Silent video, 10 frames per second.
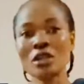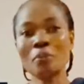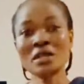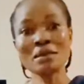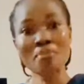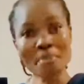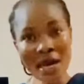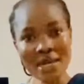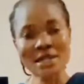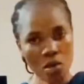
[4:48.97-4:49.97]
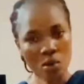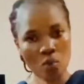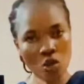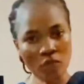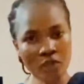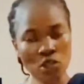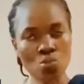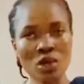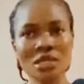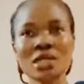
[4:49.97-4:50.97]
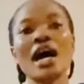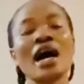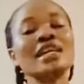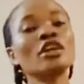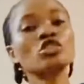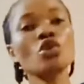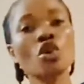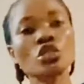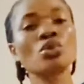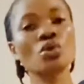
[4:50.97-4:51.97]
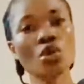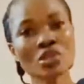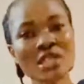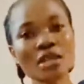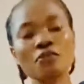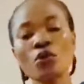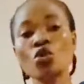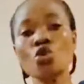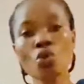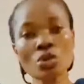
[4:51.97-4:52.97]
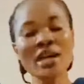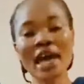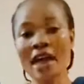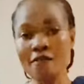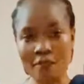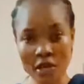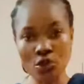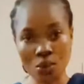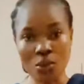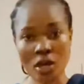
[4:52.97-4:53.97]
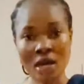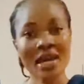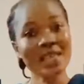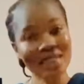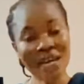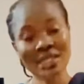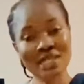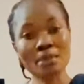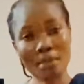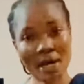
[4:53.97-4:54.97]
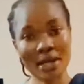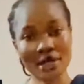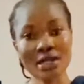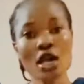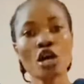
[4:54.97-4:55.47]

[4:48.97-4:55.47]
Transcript: The person made one of these wigs. And I also got contact for good hair vendor in that same market.